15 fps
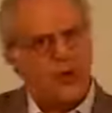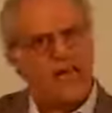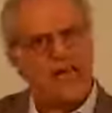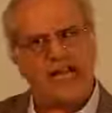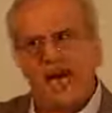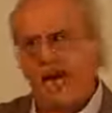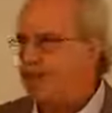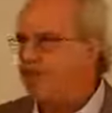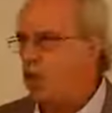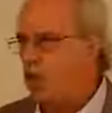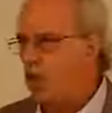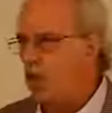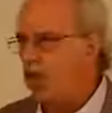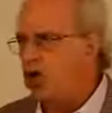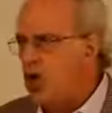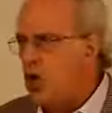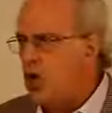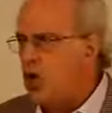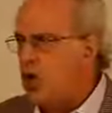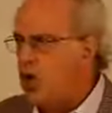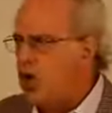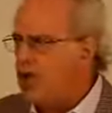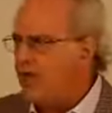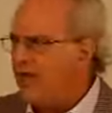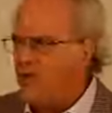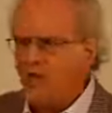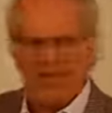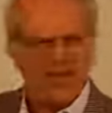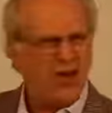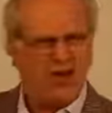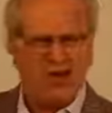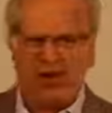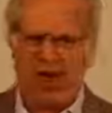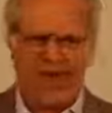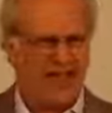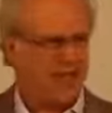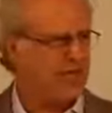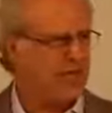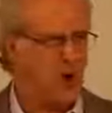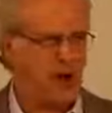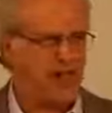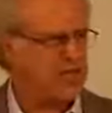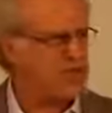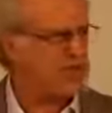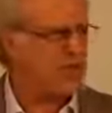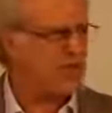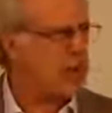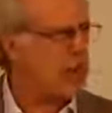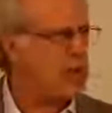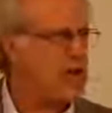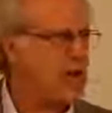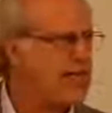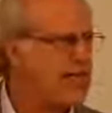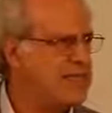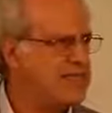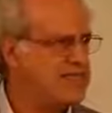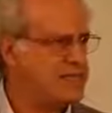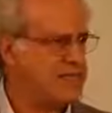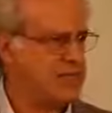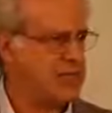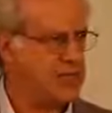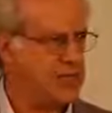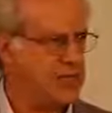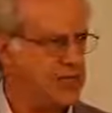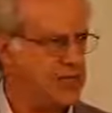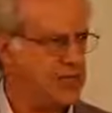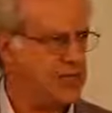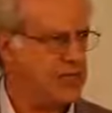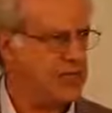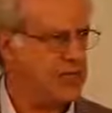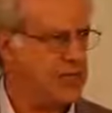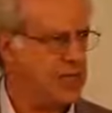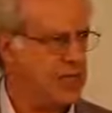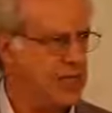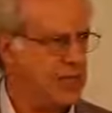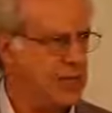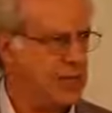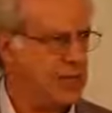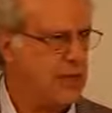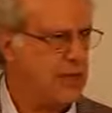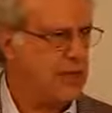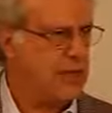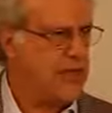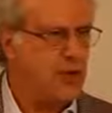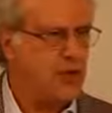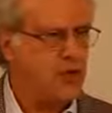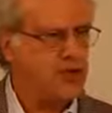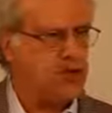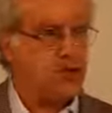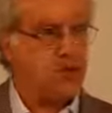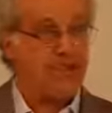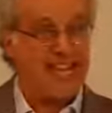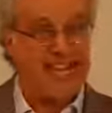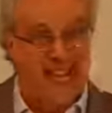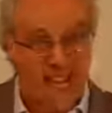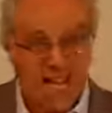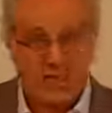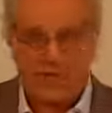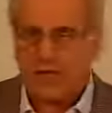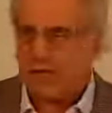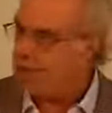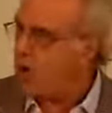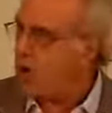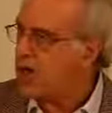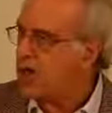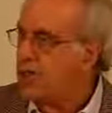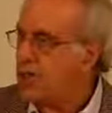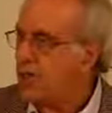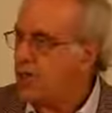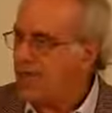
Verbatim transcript: really kind of all know that we don't like markets in all kinds of situations. We don't create a market.